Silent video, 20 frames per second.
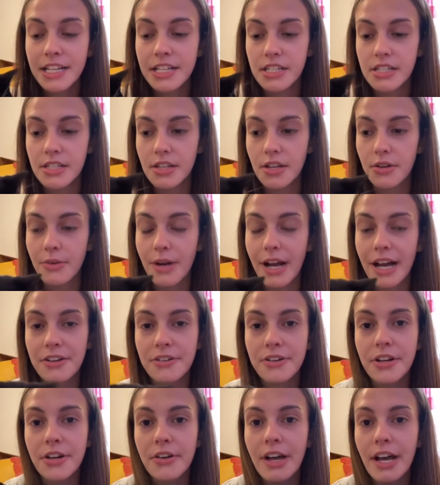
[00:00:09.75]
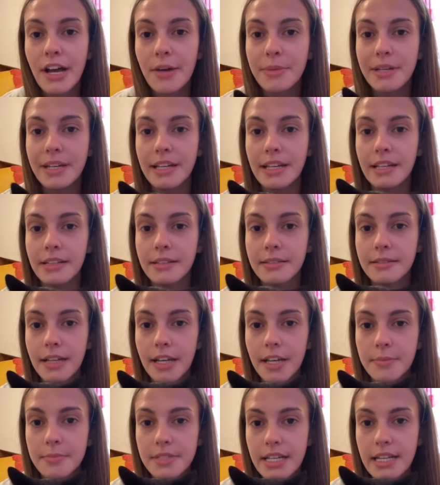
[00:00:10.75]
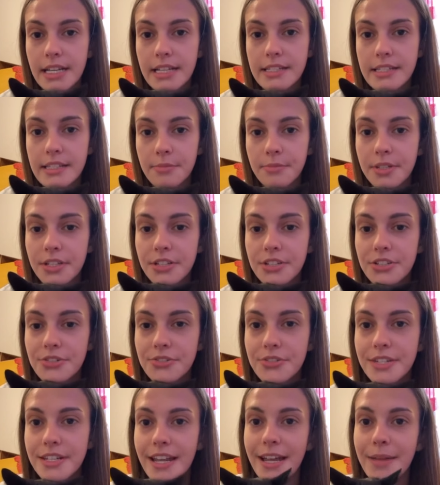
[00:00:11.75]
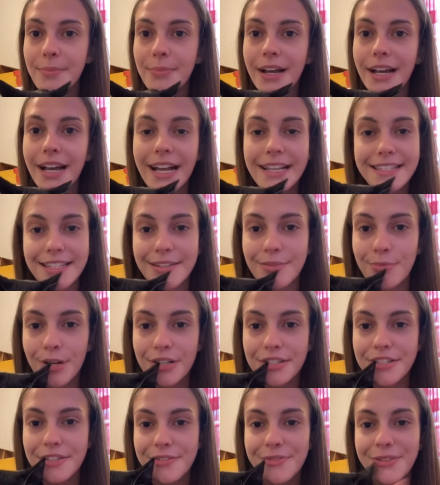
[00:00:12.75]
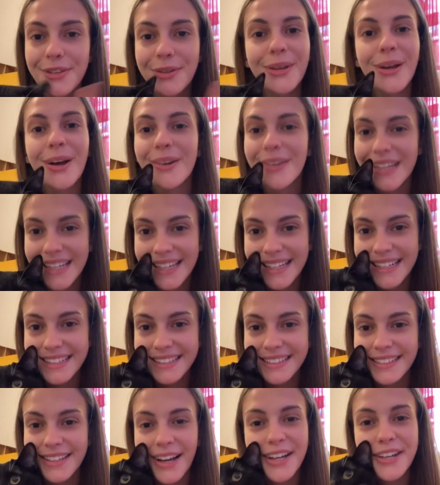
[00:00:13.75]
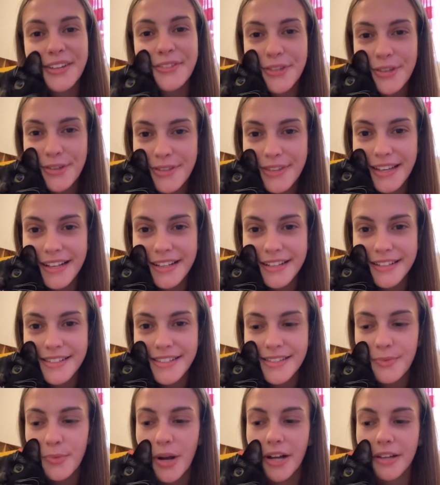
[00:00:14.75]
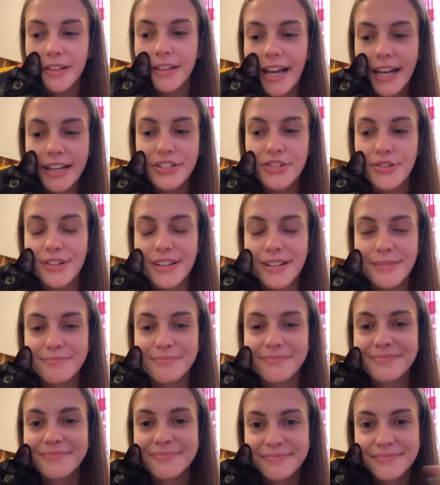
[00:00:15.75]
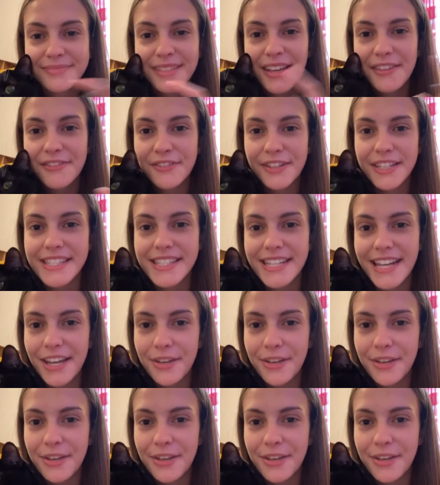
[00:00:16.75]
So I don't know how many updates I'm gonna do today, but I did want to fill y'all in on a few things while I trim Finn's